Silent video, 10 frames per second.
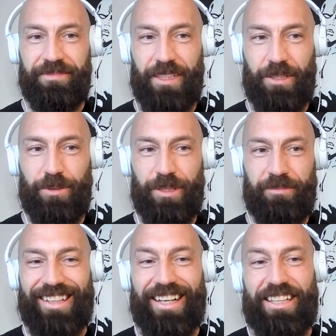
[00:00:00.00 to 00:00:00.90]
Very cool.
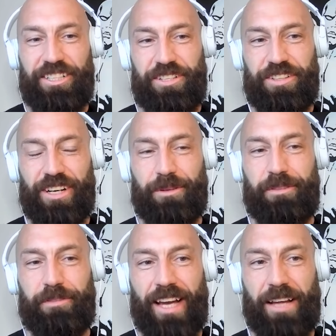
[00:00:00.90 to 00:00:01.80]
I like that you started with
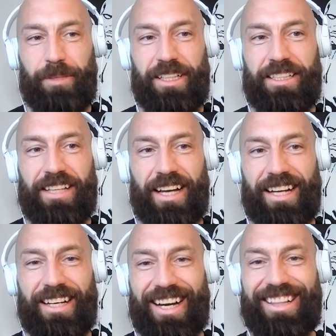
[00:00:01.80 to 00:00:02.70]
fiat because
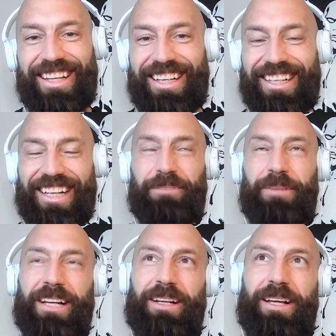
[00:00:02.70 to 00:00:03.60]
I, I think it, it,
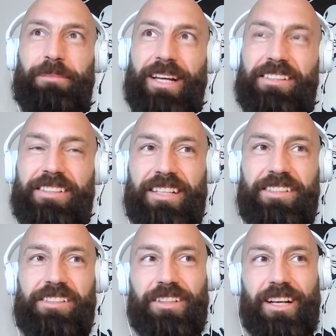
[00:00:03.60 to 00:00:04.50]
it, it makes
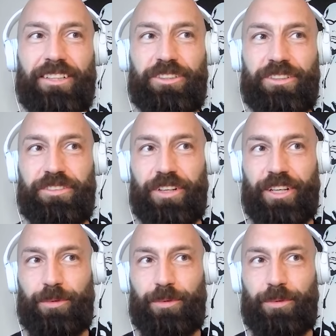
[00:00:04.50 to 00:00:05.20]
sense as a logical starting